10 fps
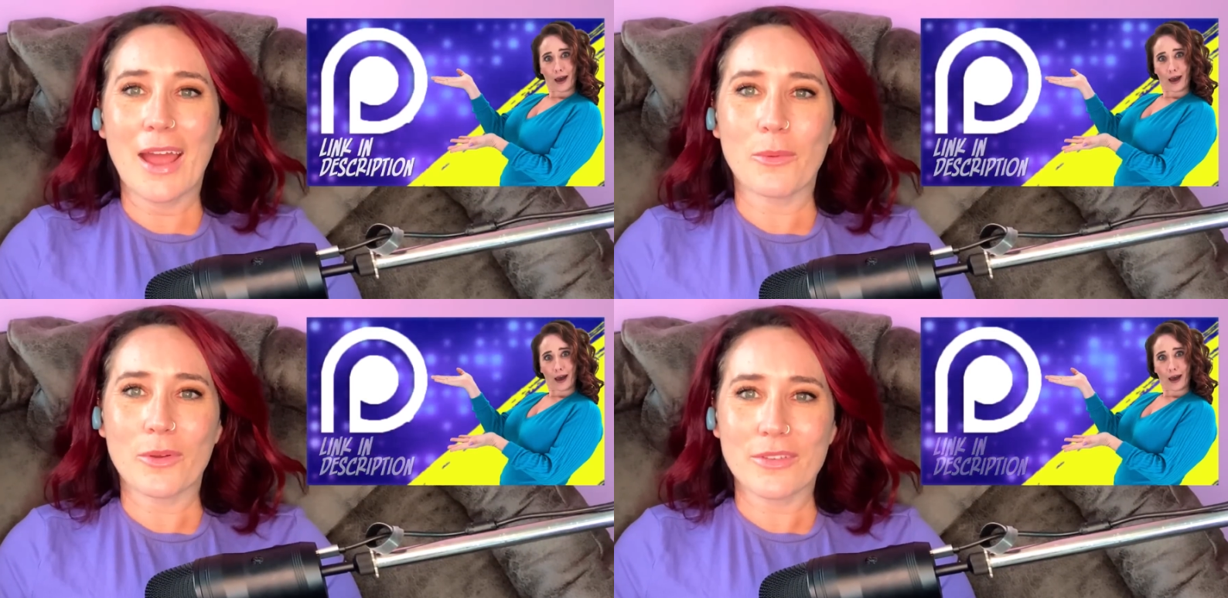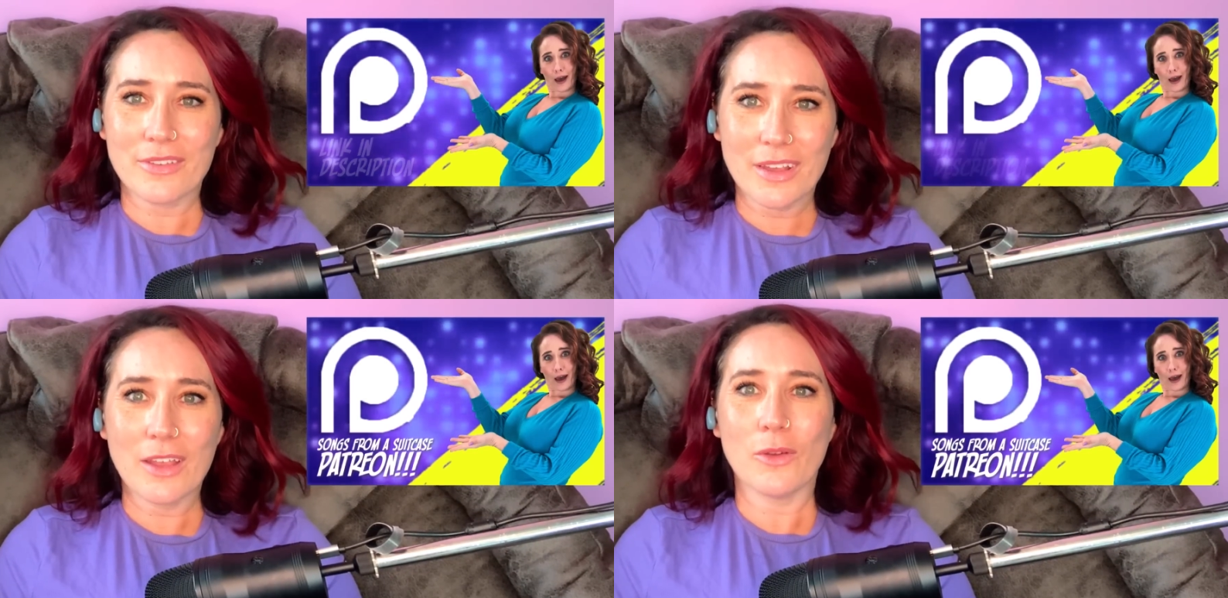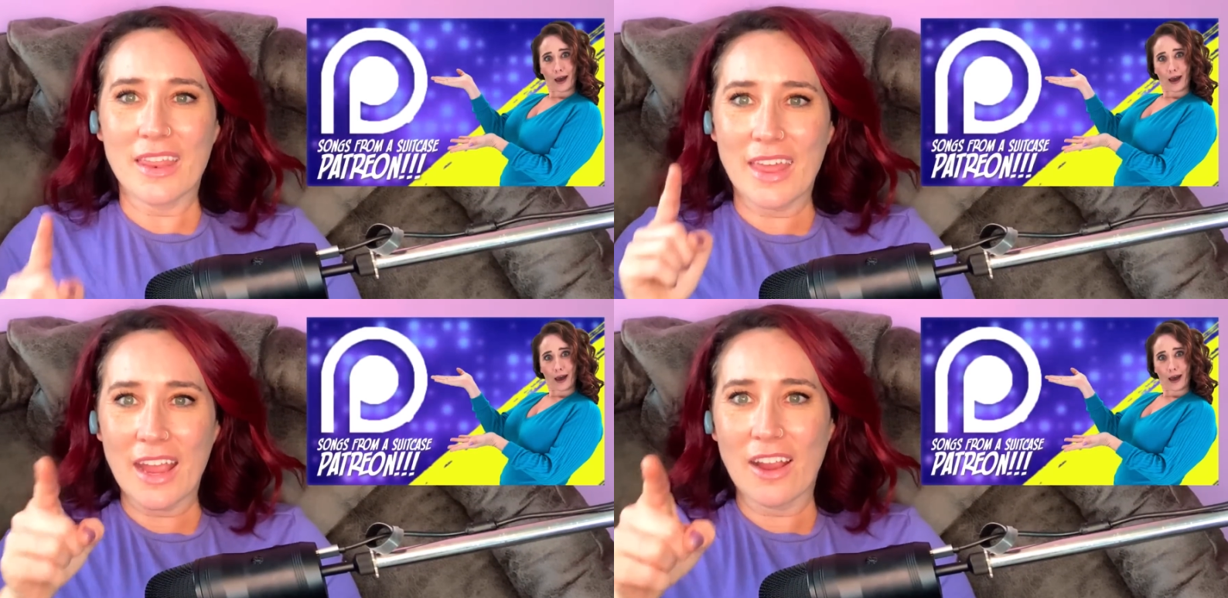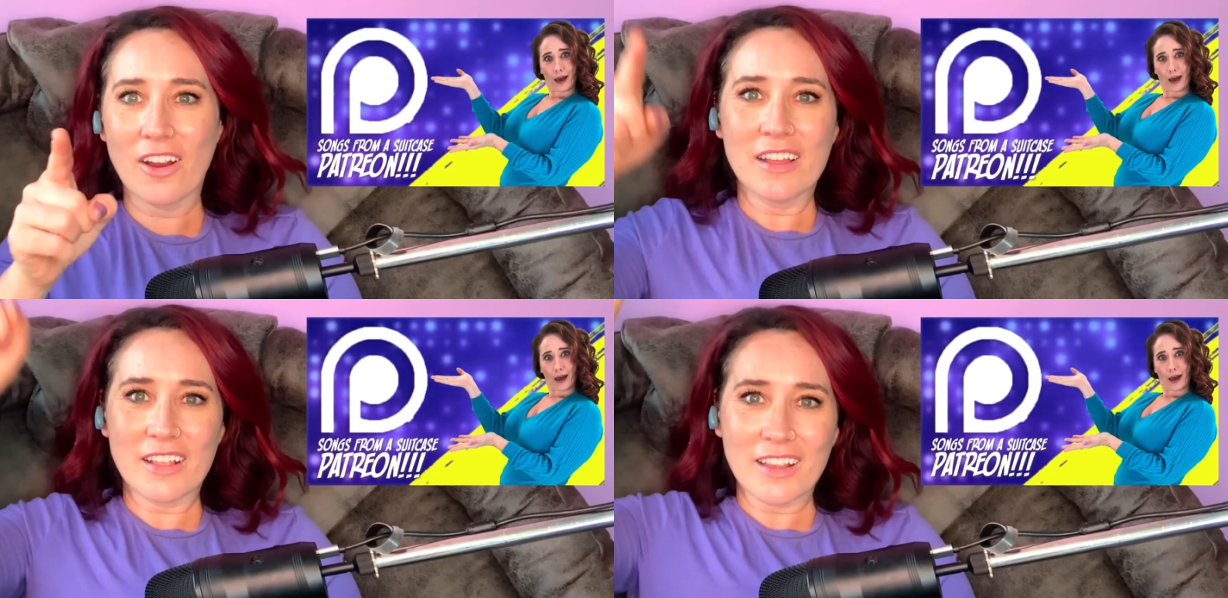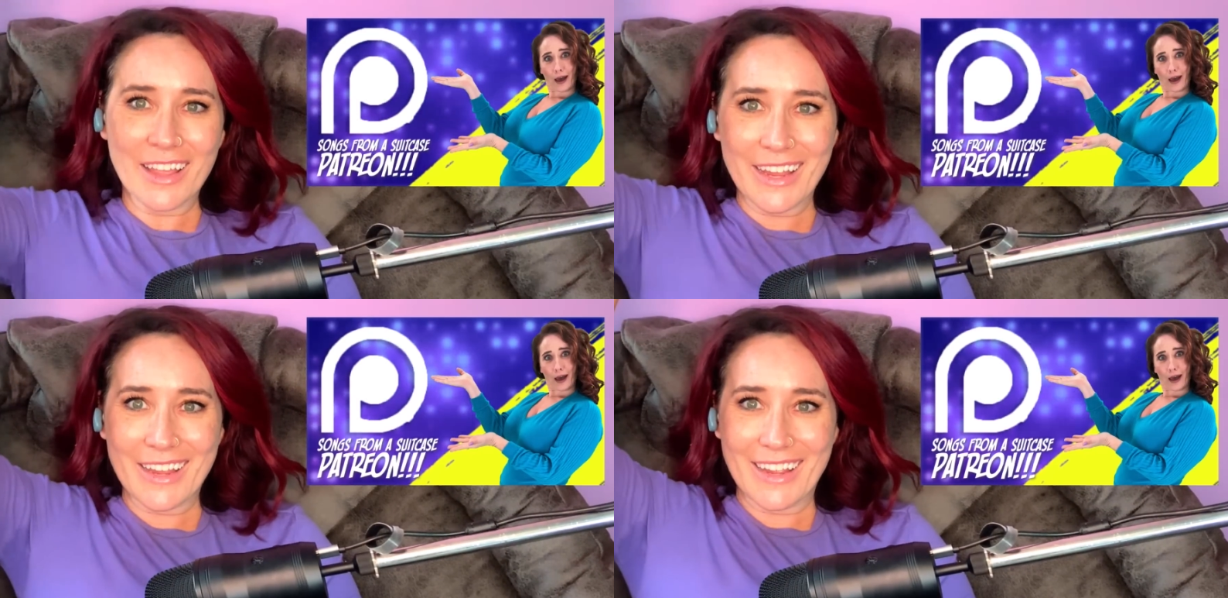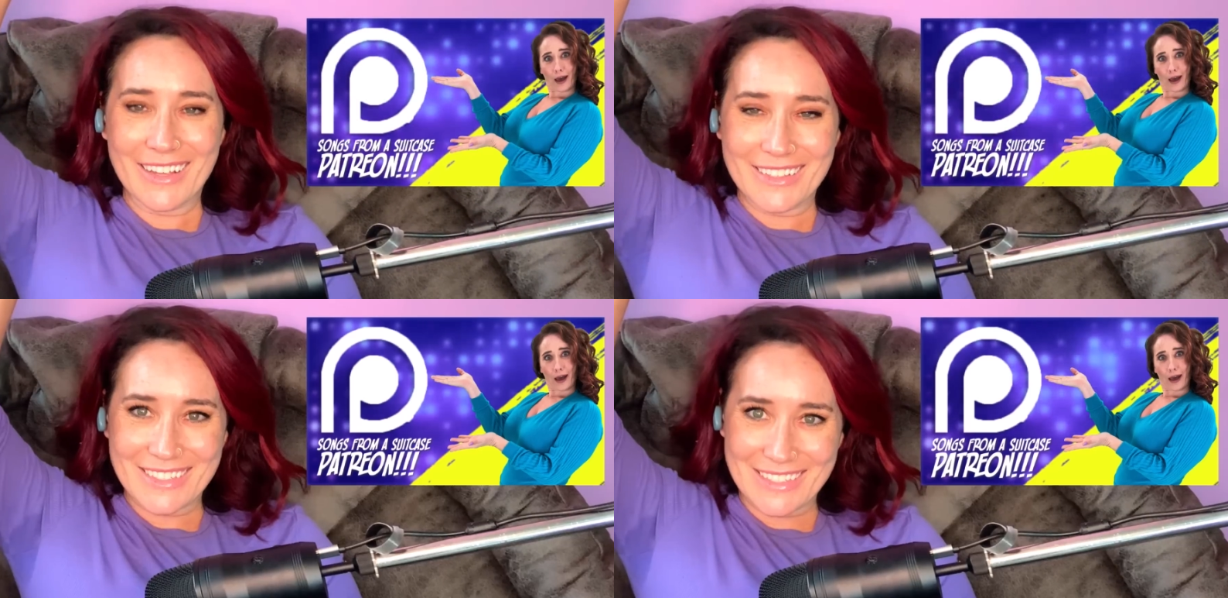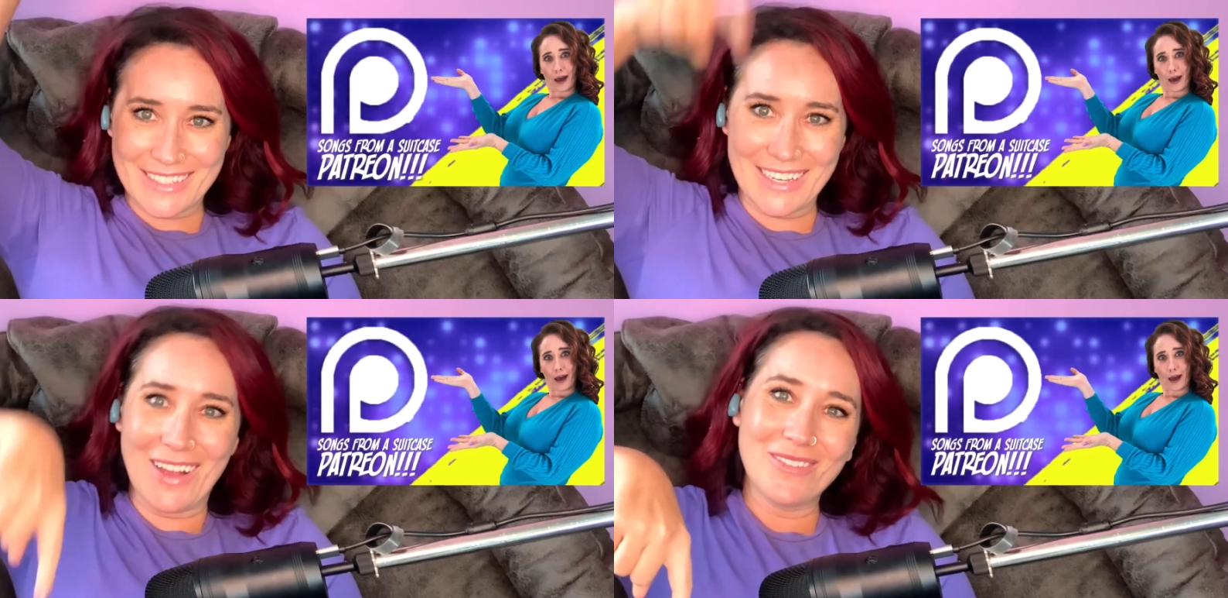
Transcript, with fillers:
Speaker 1: I will see you there. The link is down